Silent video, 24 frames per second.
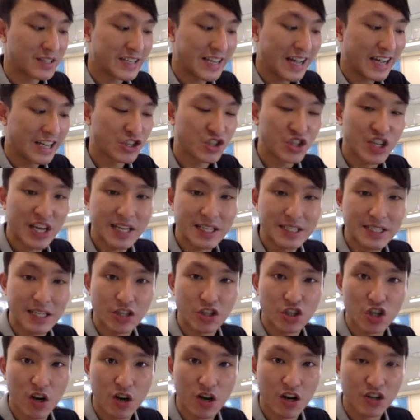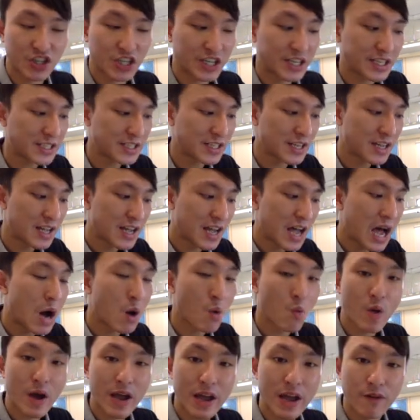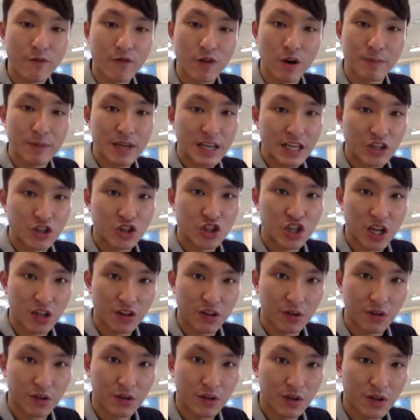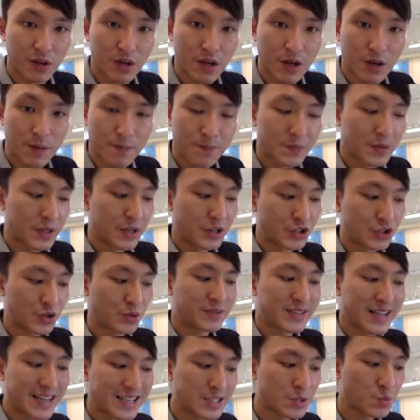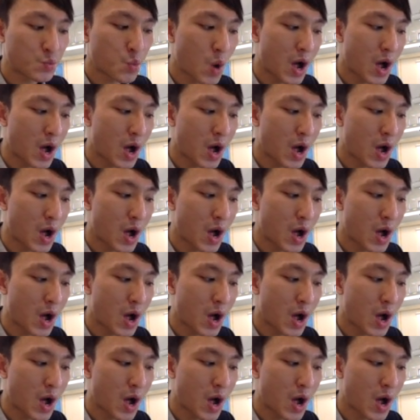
the adjacent charges, away from each other. So that's